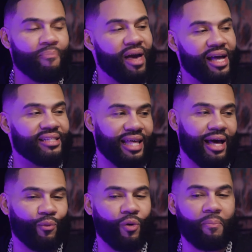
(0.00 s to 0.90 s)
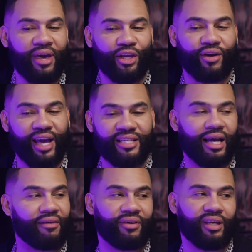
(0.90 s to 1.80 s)
meds that will make your
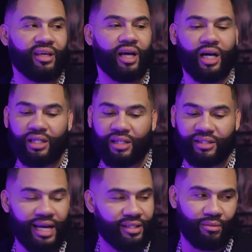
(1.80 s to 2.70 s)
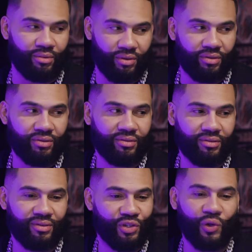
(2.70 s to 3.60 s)
HIV undetectable.
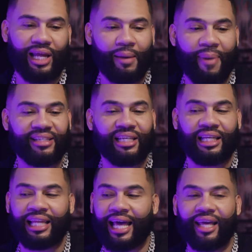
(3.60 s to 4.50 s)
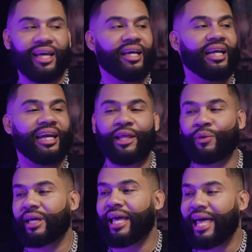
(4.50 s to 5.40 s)
So like basically like you
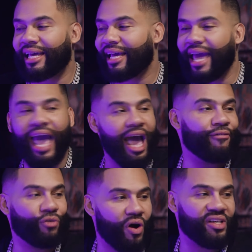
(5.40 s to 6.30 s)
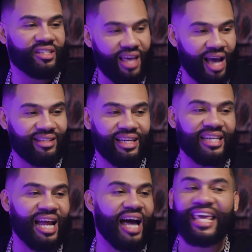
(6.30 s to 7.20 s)
could have raw sex
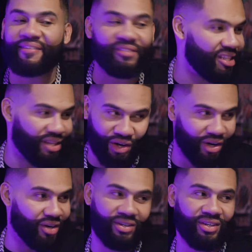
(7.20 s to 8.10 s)
and not give it to the girl.